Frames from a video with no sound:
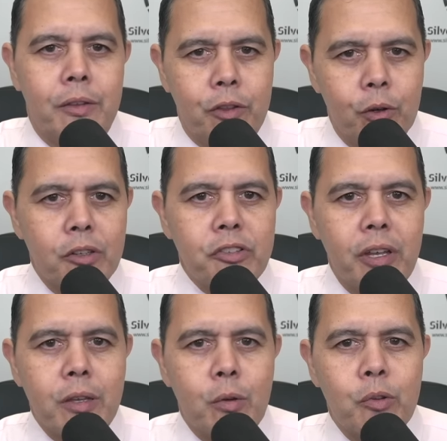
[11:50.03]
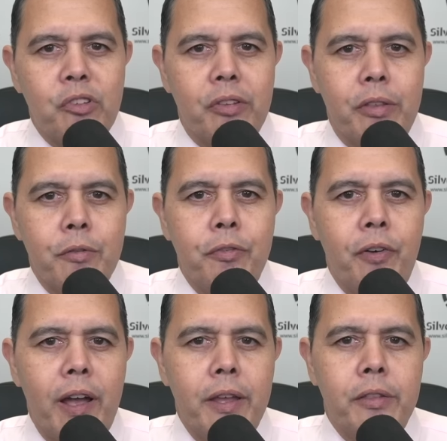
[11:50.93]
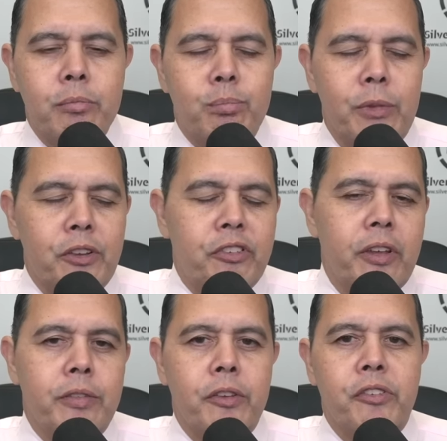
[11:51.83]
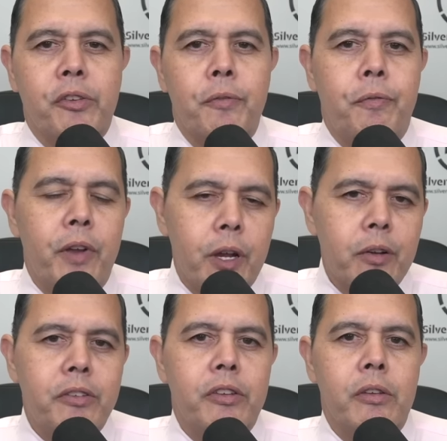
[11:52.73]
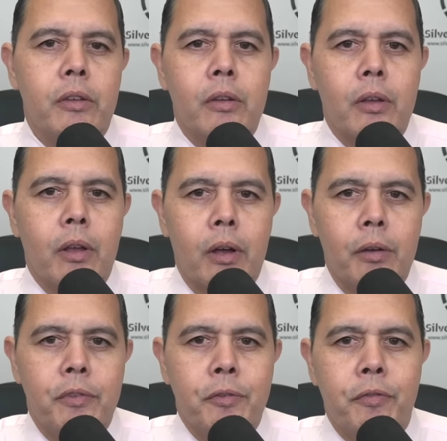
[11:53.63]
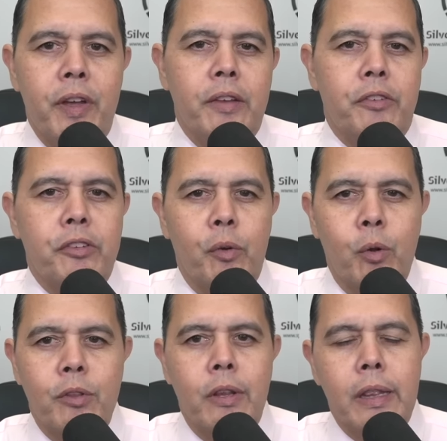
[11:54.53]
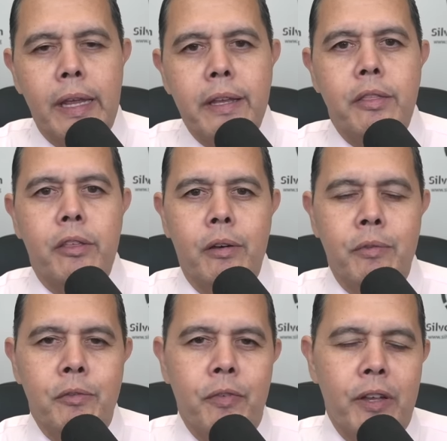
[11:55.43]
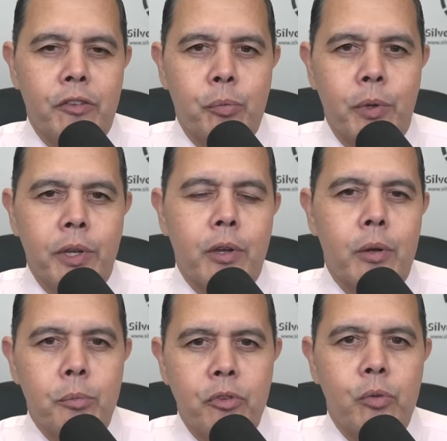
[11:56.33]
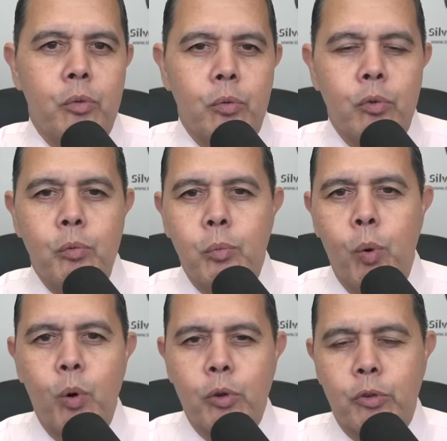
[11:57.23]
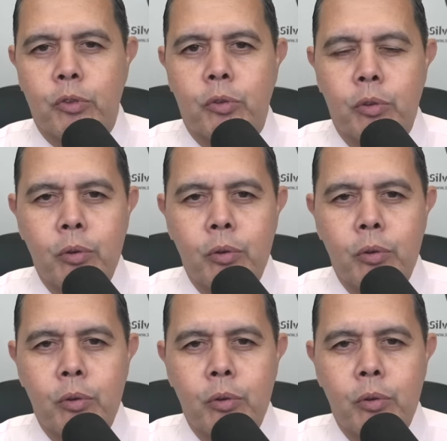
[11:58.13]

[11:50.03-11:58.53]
Do your cycles define, let's say, the severity of events or the length of events when it comes to, to wars?